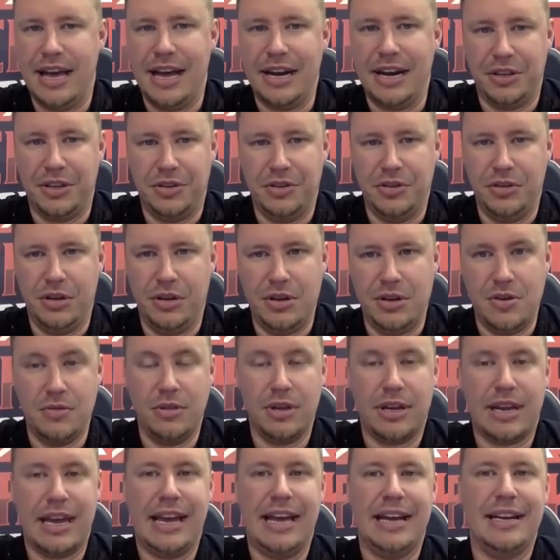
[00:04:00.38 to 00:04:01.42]
that good. You're
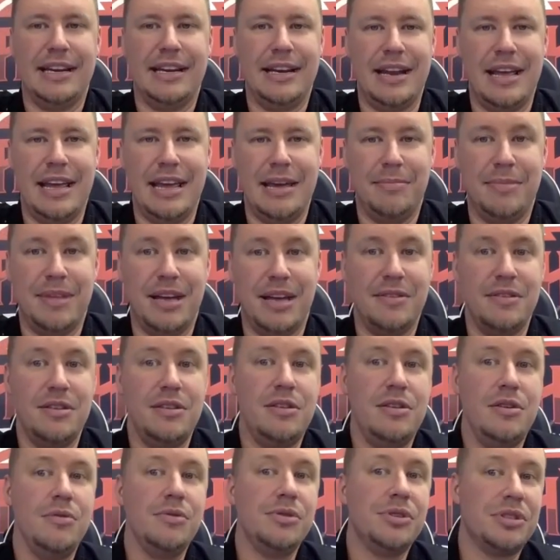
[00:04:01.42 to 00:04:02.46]
looking at a name that
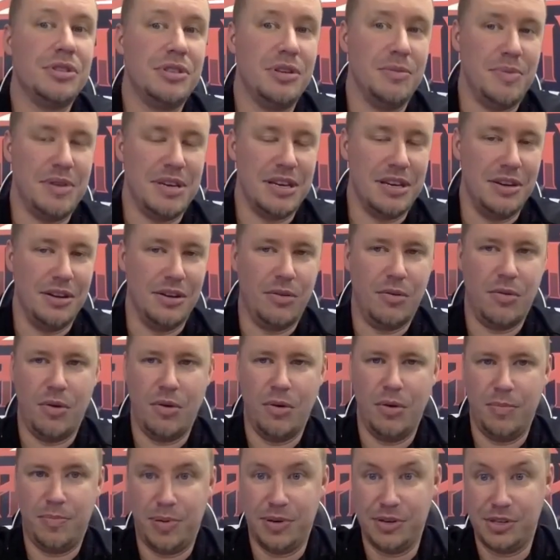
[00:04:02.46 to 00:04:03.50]
used to be good,
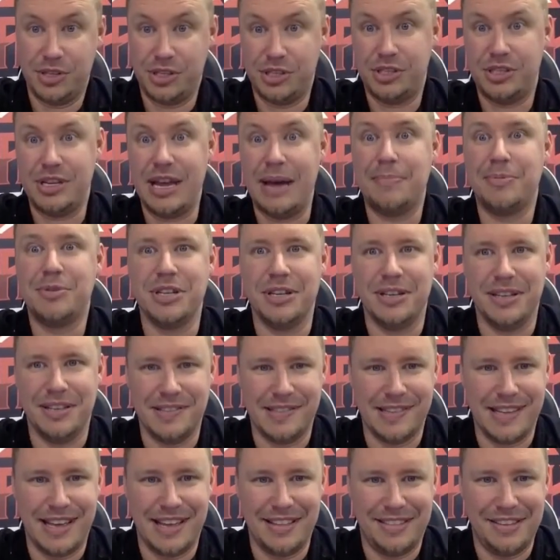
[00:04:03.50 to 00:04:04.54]
or perception
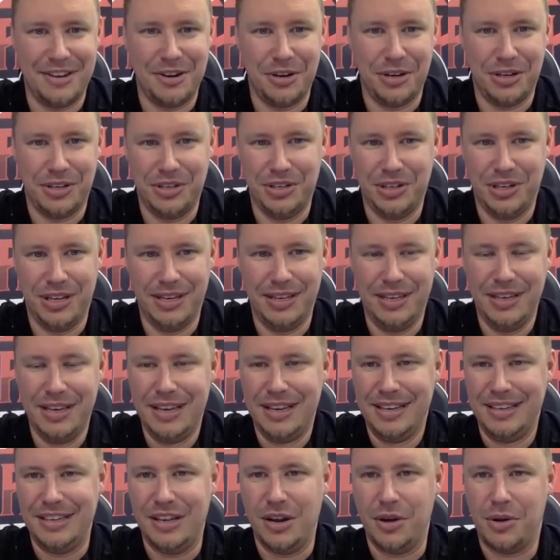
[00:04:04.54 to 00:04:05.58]
is that they're good.
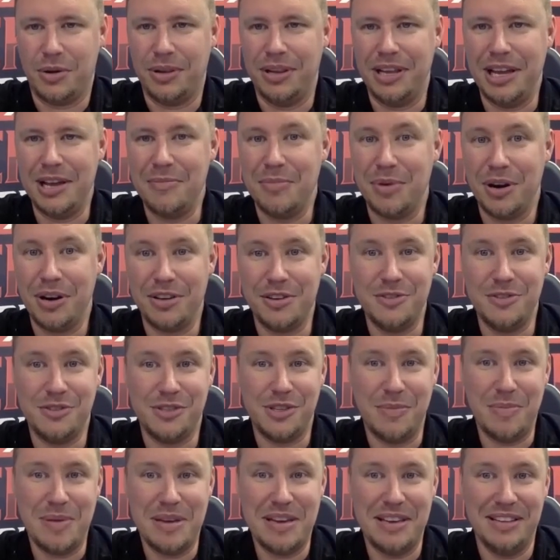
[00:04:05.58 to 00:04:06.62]
Klingberg used
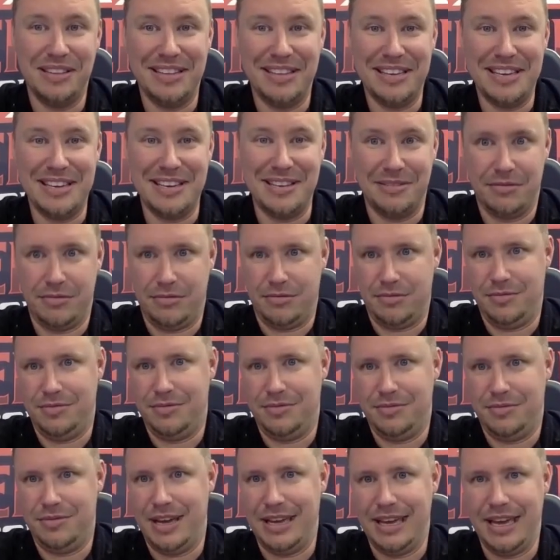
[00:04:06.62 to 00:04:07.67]
to be elite,
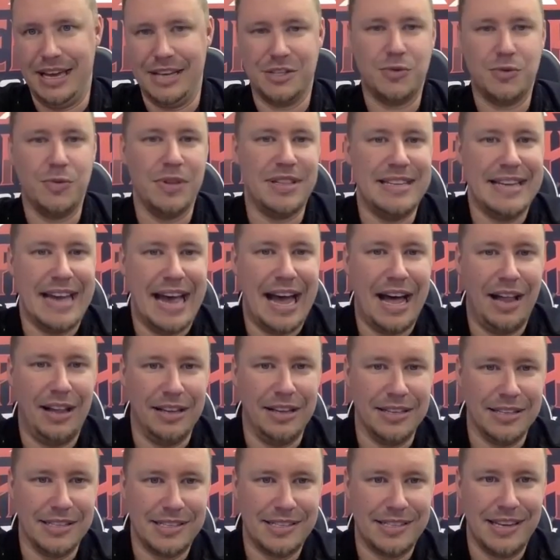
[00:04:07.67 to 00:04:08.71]
I guess, with
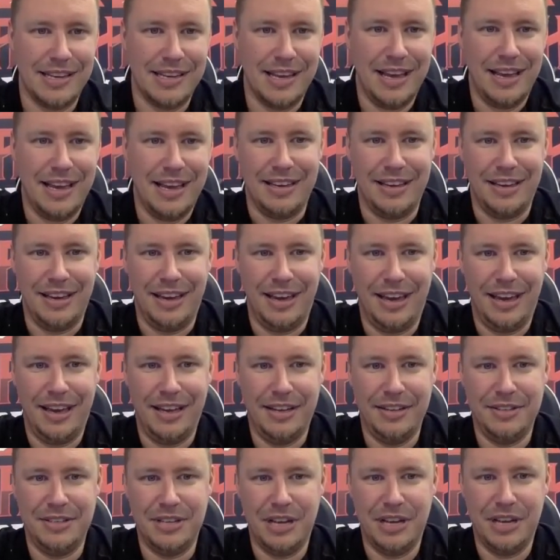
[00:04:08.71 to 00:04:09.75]
Dallas.
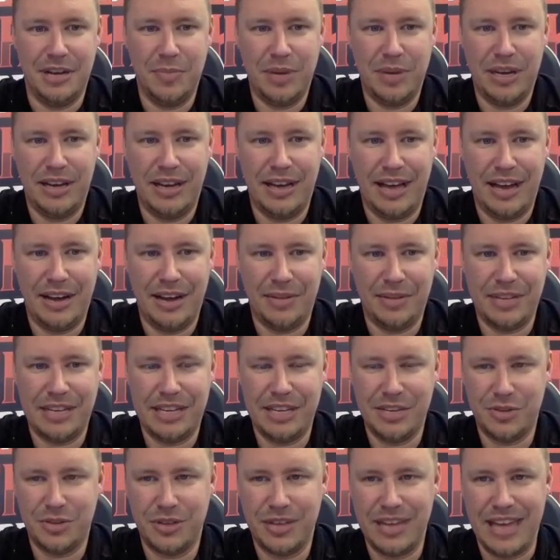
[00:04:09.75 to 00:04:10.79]
And Dumba, I don't think
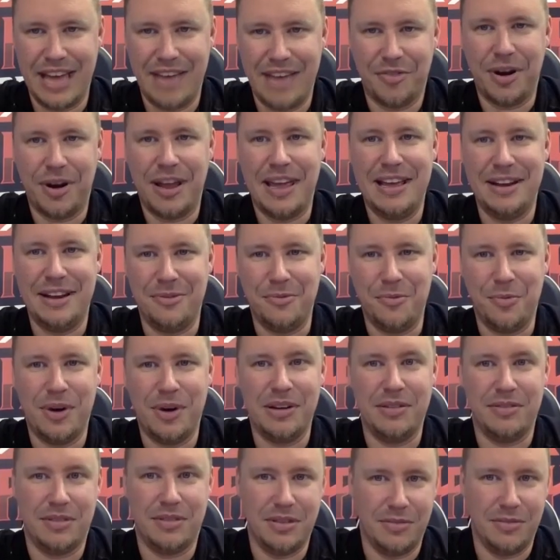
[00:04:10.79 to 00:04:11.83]
he's really ever hit
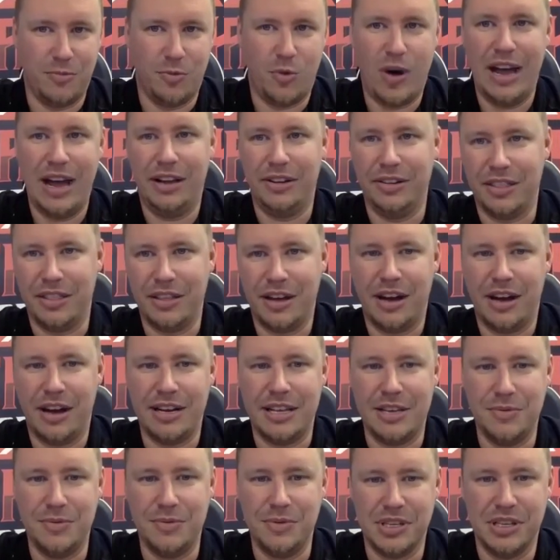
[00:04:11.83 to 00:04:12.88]
what the Wild thought he
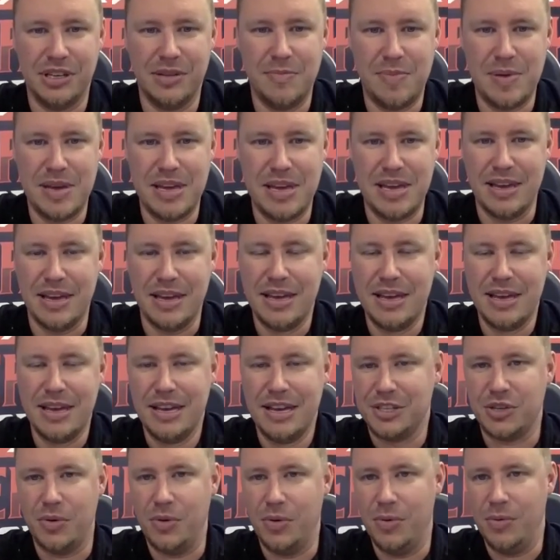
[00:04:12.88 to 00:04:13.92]
was going to be.
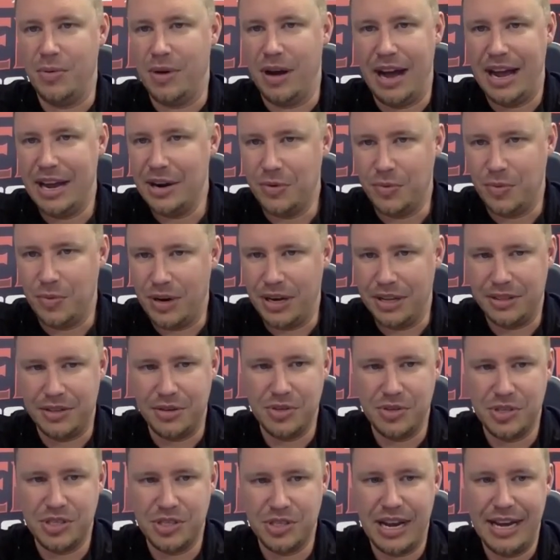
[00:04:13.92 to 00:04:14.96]
So I don't want
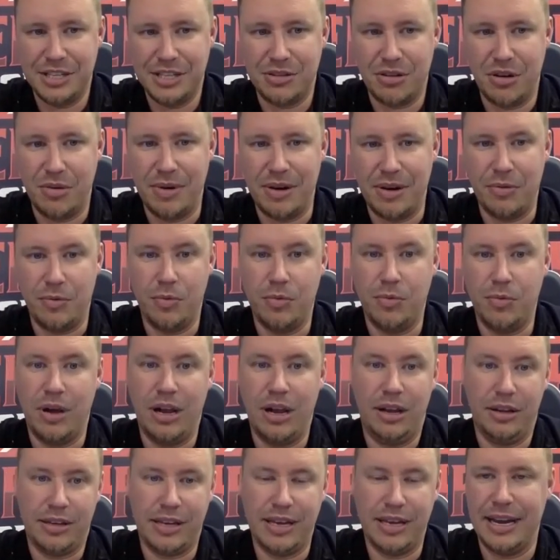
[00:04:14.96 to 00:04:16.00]
those guys. So I went,
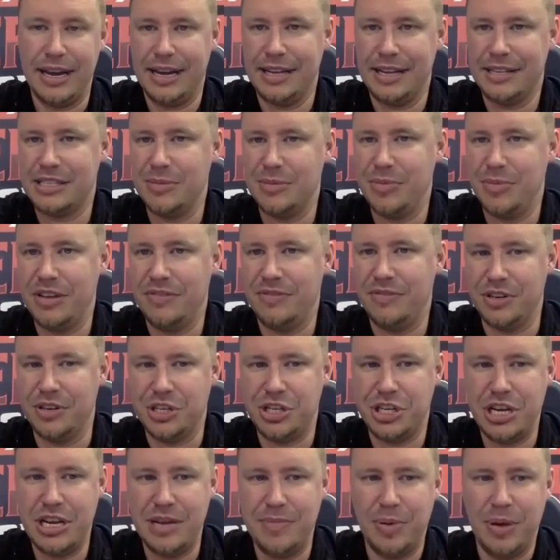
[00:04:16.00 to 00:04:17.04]
well, can I get somebody for
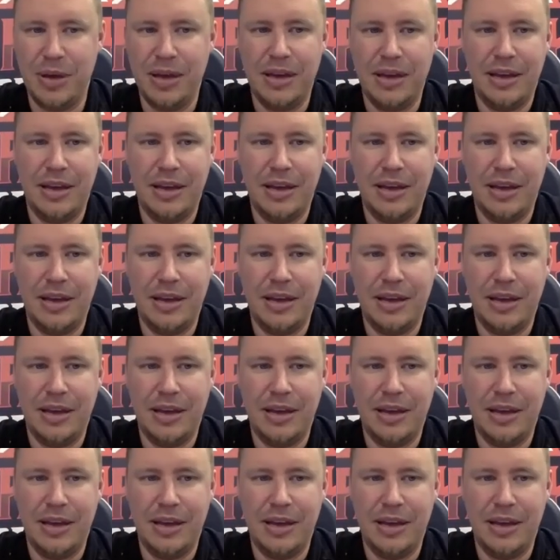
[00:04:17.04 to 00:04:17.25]
cheap?